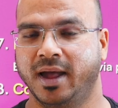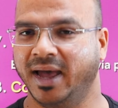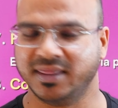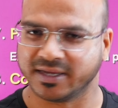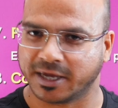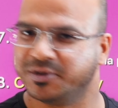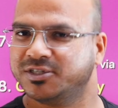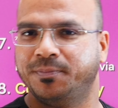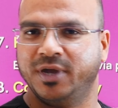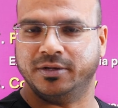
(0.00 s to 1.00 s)
And then keep
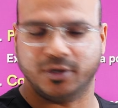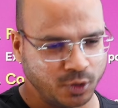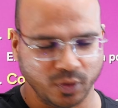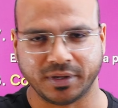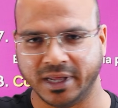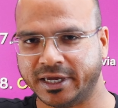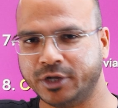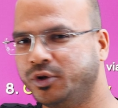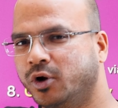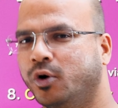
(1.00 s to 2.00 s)
it separate. Don't link
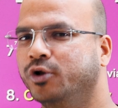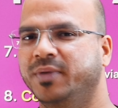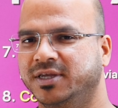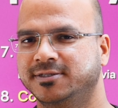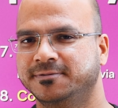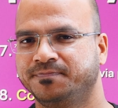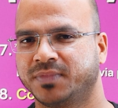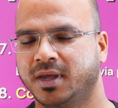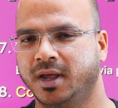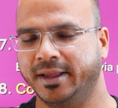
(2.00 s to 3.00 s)
it to your code base.
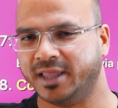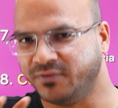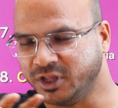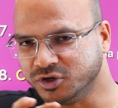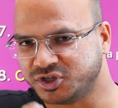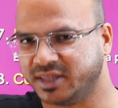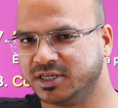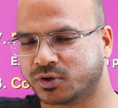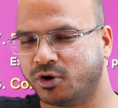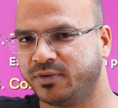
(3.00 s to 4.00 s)
Now, when you share
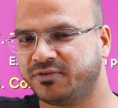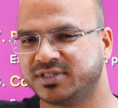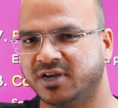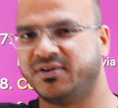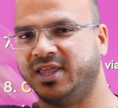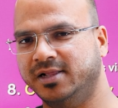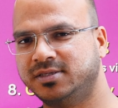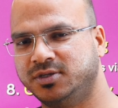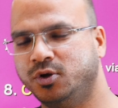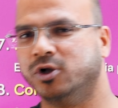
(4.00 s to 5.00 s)
this code bit with someone
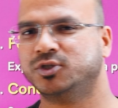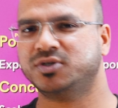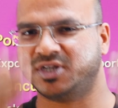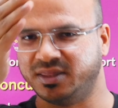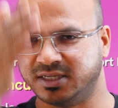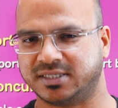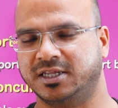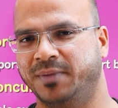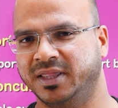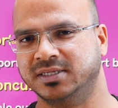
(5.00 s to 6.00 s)
else, you also share this
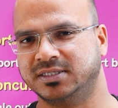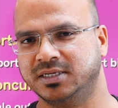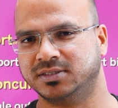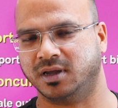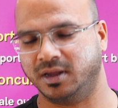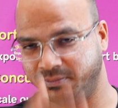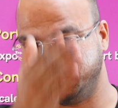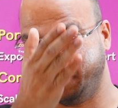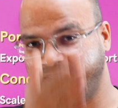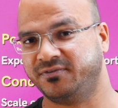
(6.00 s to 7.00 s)
dependencies, uh,
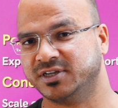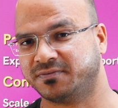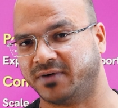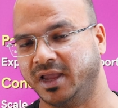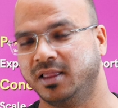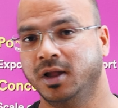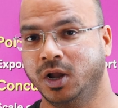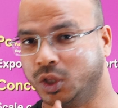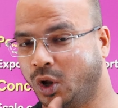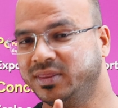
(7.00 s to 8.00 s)
the manifest file,
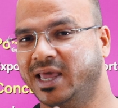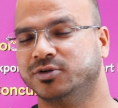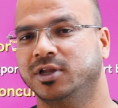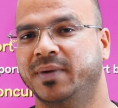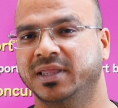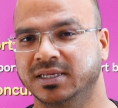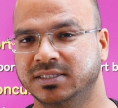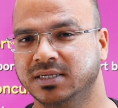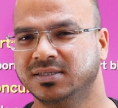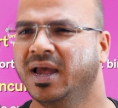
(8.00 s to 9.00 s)
not the actual
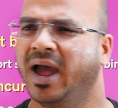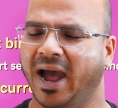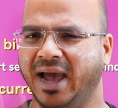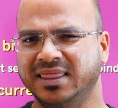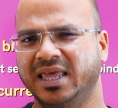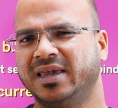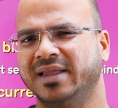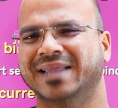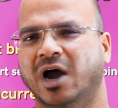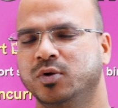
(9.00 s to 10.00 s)
dependencies, and they
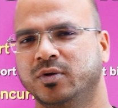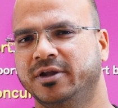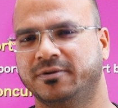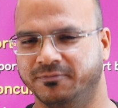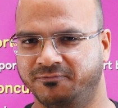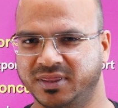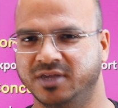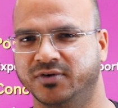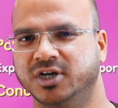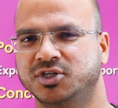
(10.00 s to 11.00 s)
can download it with
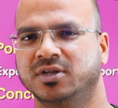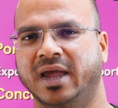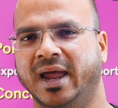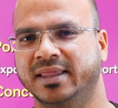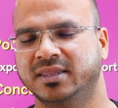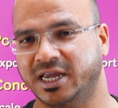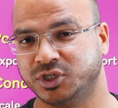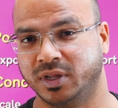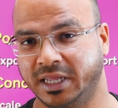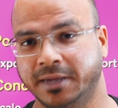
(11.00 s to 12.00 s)
the version and the
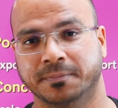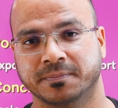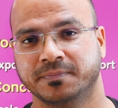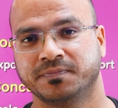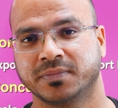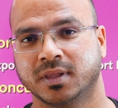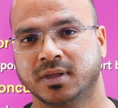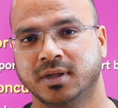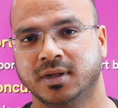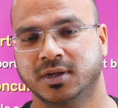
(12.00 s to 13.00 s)
actual name.
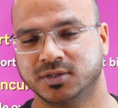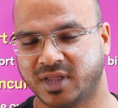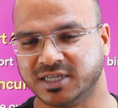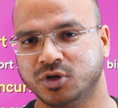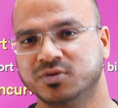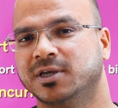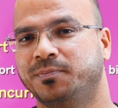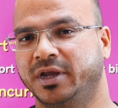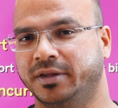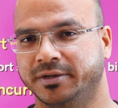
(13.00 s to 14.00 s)
So that's how you
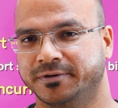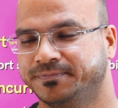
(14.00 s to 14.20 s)
separate it.